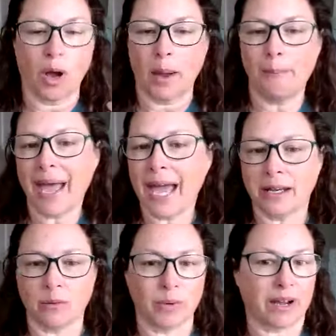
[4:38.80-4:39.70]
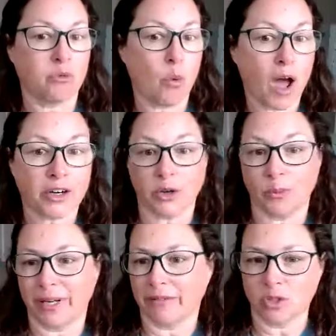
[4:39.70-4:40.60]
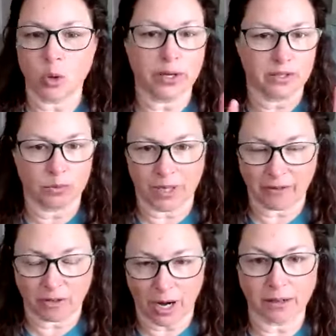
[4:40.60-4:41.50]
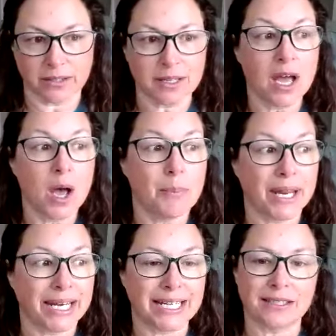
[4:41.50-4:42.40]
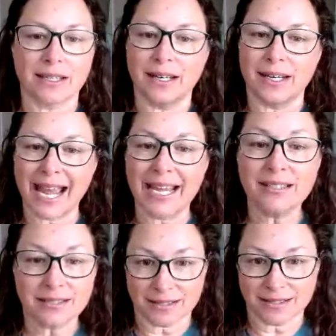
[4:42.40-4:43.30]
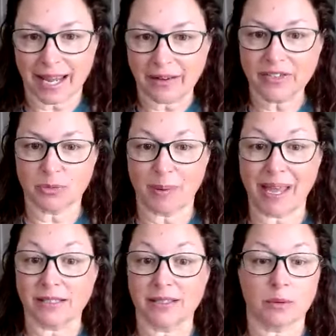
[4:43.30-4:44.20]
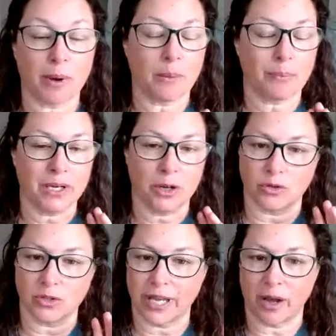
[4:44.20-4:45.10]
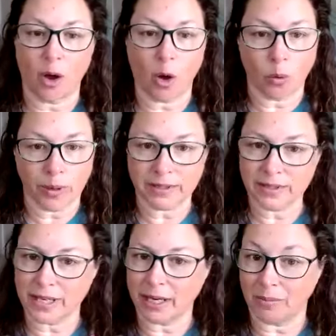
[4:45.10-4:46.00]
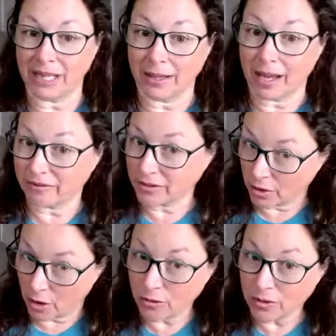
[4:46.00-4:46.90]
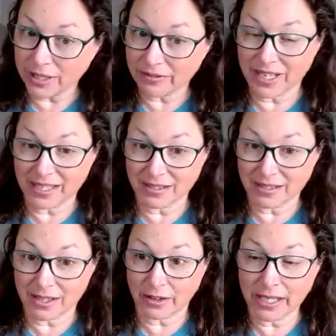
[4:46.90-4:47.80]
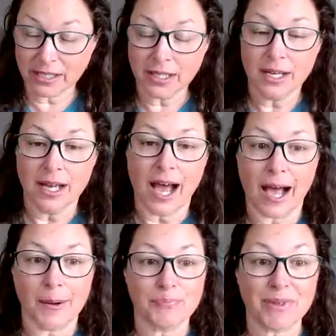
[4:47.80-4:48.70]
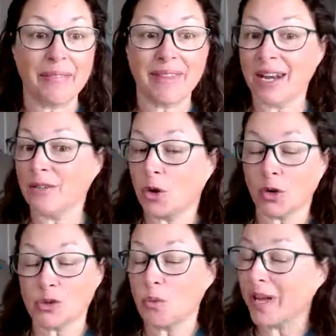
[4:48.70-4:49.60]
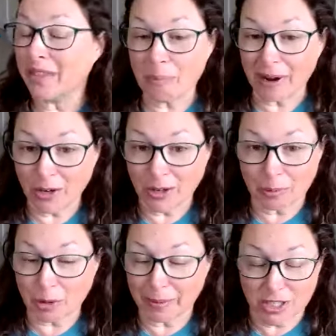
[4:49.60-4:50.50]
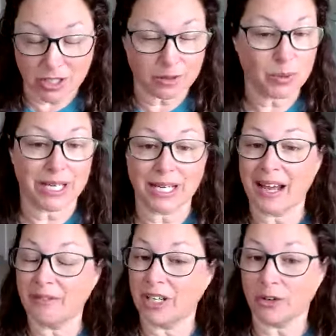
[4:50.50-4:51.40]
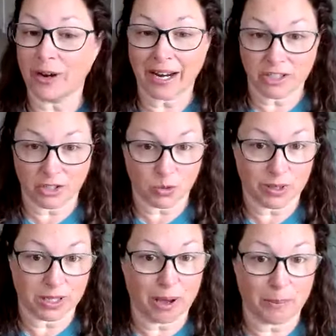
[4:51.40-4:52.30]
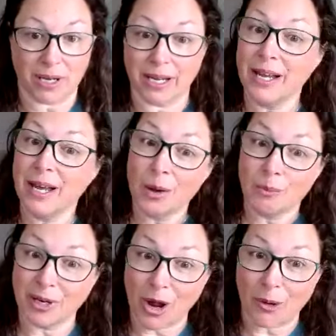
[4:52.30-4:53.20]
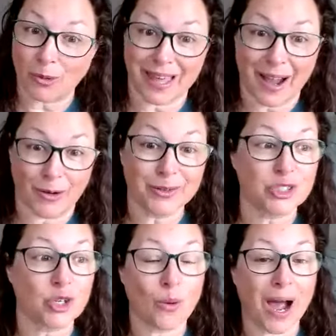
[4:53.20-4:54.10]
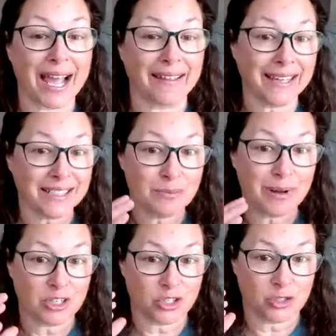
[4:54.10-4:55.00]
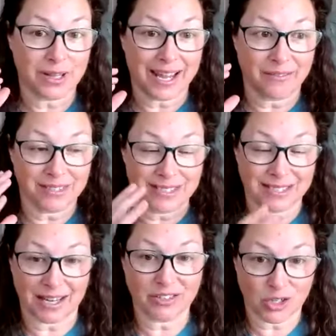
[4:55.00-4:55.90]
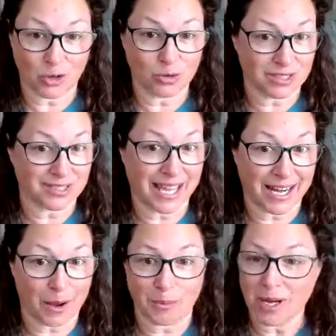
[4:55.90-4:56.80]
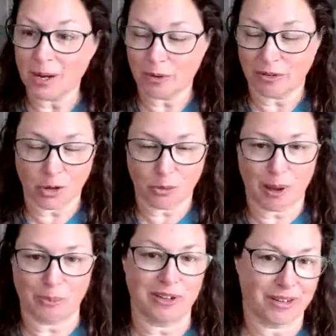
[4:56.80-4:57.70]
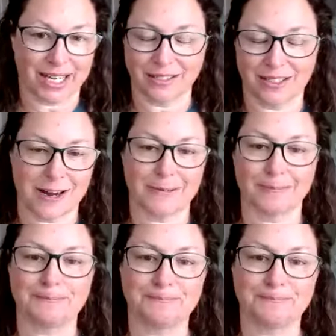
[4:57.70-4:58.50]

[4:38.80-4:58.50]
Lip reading: a bed and we have water and we have toys and whatever else. But it's a nice, safe space that a puppy knows they always can be left alone if necessary. And then, of course, with parent permission, we can have interactions with the puppy, but not without. So I like to make sure they have safe zones set up before the puppy even gets there.